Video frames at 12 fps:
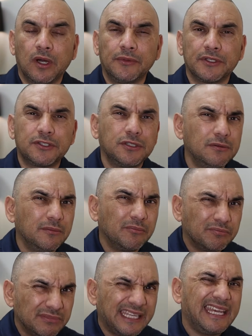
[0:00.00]
Well, the 2
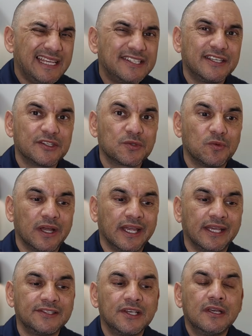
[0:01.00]
easiest
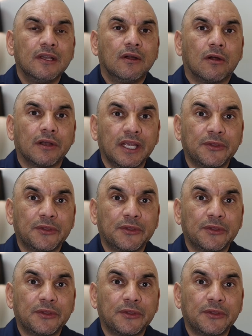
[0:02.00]
ways are